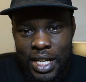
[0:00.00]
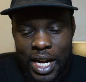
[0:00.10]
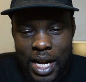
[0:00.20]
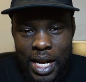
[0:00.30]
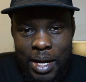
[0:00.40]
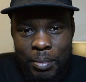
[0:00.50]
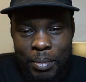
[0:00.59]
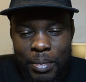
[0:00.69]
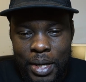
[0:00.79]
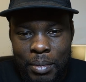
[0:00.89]

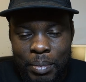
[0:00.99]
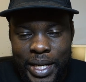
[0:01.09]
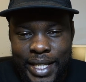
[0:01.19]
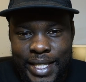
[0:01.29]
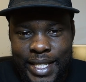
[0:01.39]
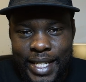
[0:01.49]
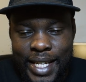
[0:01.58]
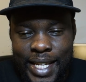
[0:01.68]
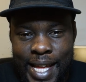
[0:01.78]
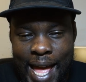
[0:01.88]
But
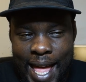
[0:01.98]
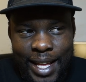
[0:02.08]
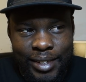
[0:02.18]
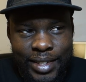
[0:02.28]
yeah,